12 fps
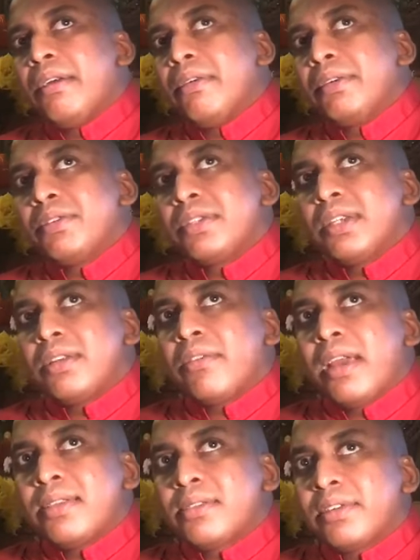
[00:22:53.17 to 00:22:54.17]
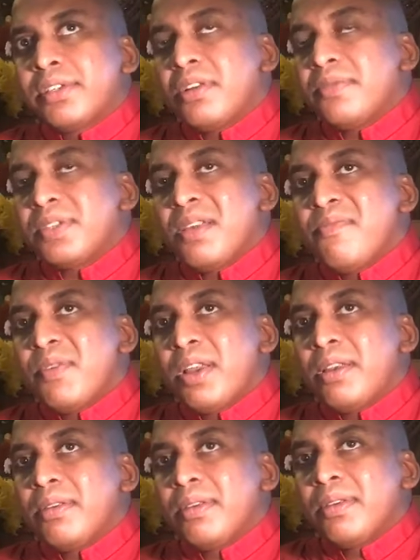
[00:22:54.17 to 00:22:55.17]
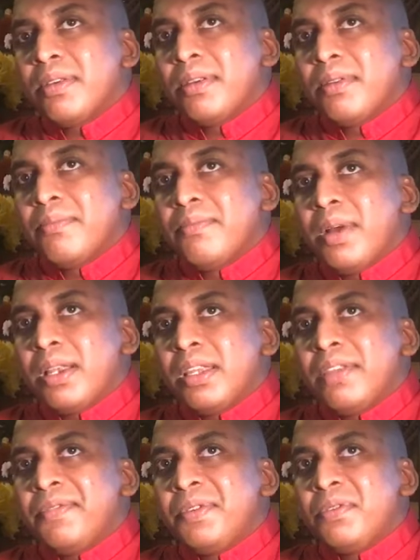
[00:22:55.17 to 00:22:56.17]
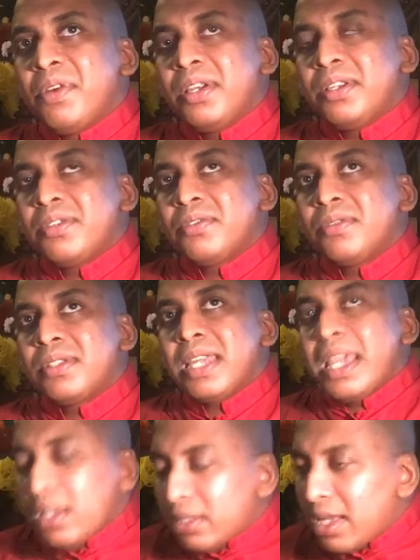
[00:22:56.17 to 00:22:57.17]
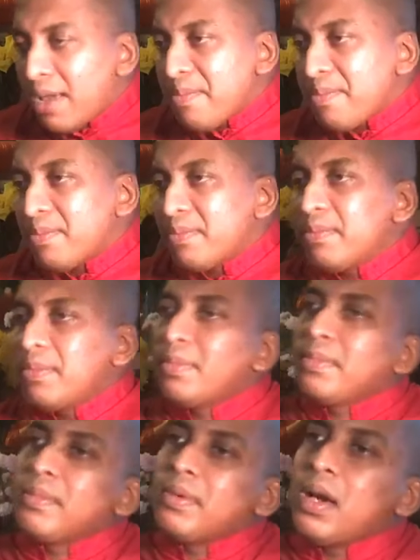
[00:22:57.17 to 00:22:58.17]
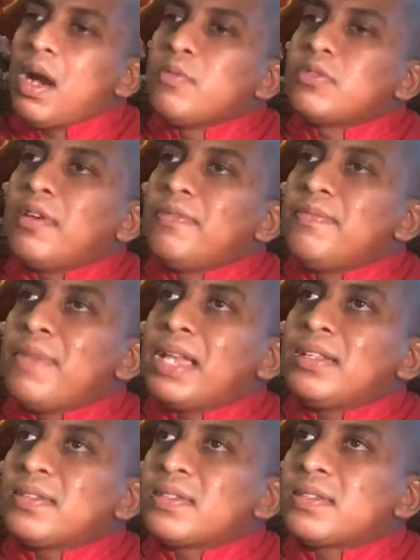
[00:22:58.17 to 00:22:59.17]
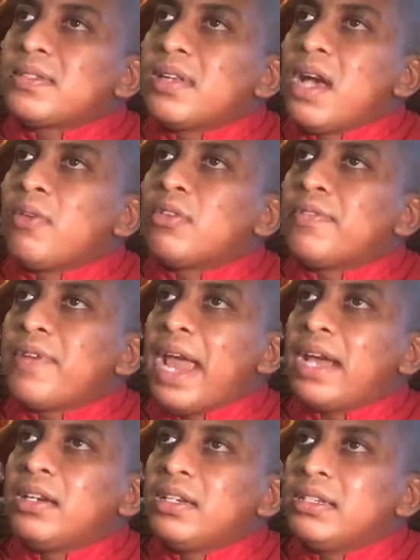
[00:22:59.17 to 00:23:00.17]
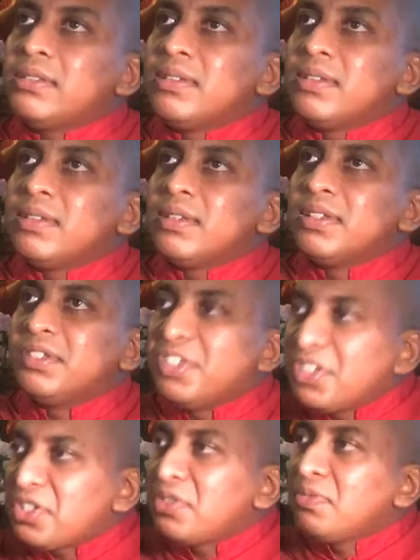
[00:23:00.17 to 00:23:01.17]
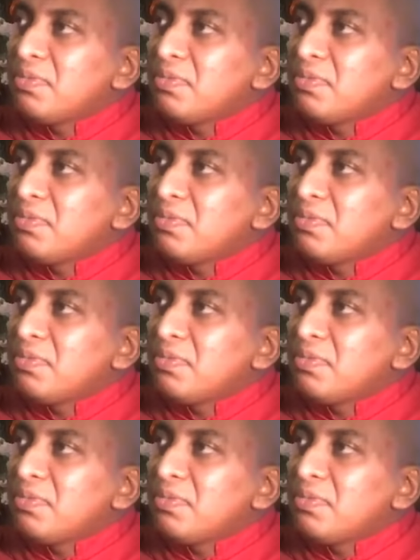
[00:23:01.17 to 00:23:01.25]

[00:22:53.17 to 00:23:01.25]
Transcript: you see a transgression of someone, but if you're going to take them out of malice, out of anger, just to